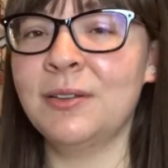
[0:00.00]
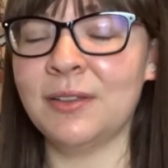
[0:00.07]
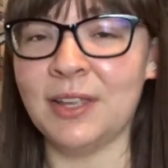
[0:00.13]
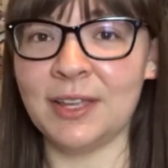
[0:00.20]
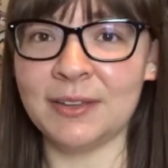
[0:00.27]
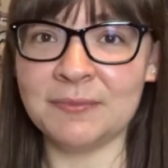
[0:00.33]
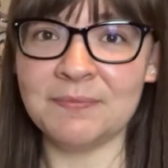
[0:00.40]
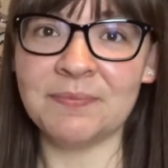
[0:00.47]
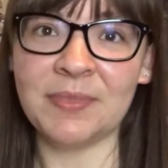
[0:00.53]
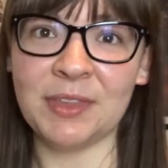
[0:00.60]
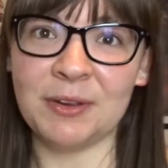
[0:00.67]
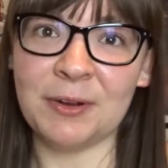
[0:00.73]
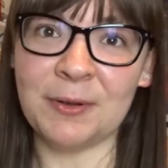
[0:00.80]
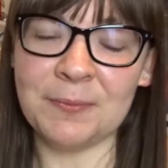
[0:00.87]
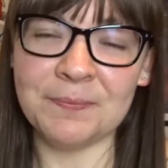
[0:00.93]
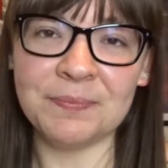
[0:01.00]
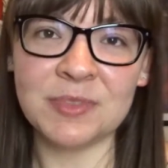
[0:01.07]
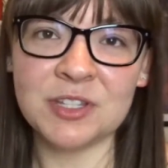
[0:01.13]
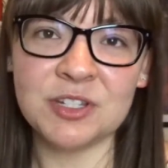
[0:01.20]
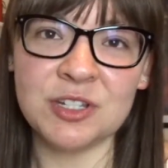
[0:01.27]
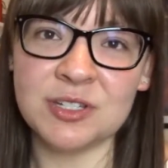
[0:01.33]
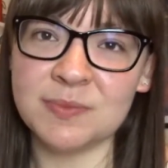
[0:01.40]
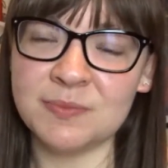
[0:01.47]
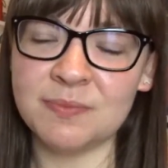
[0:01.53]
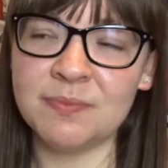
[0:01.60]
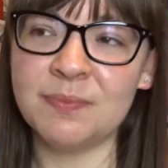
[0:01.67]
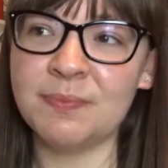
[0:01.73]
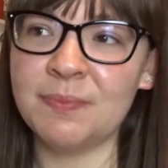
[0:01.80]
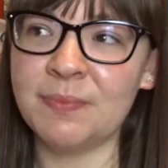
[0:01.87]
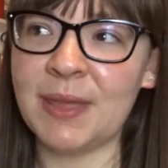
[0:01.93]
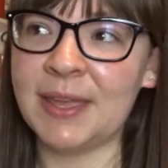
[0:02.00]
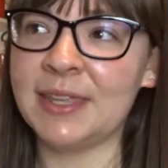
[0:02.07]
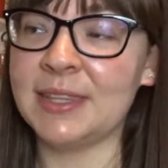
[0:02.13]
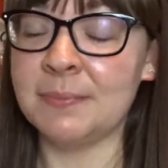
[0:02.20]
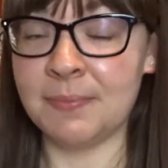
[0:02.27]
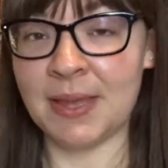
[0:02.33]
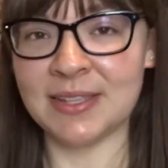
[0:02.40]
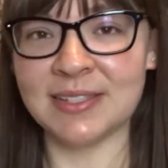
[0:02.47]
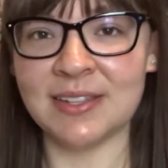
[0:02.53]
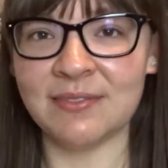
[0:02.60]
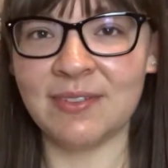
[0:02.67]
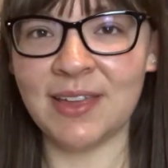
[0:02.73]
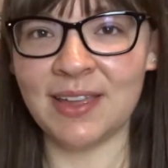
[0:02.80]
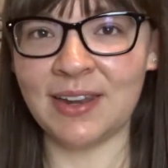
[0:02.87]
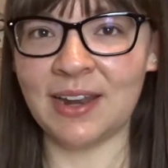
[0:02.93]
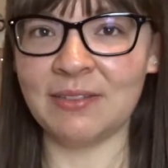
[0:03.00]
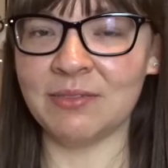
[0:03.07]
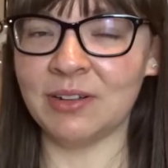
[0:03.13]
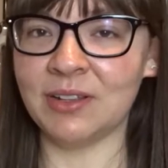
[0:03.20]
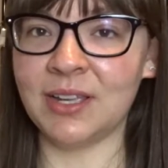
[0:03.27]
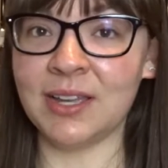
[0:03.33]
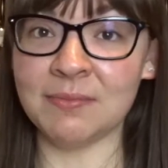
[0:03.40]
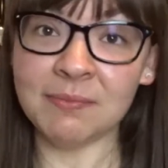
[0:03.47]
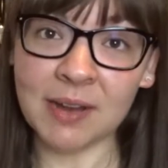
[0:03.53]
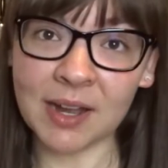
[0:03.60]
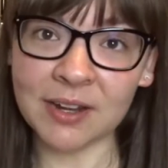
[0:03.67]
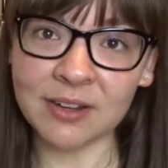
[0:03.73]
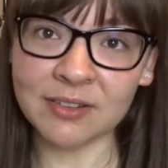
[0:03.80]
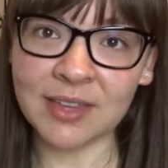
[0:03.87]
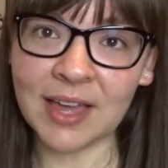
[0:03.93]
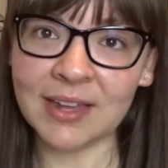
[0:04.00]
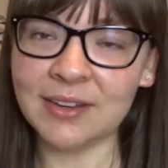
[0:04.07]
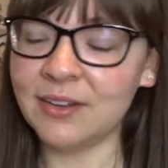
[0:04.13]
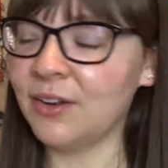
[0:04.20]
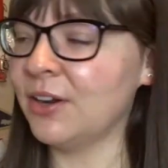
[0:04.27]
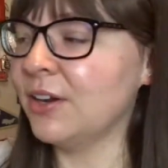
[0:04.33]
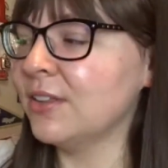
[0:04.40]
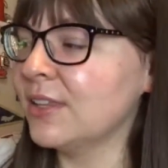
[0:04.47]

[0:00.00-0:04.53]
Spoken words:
like, you know, she's making the best of it, and I really admire that in her.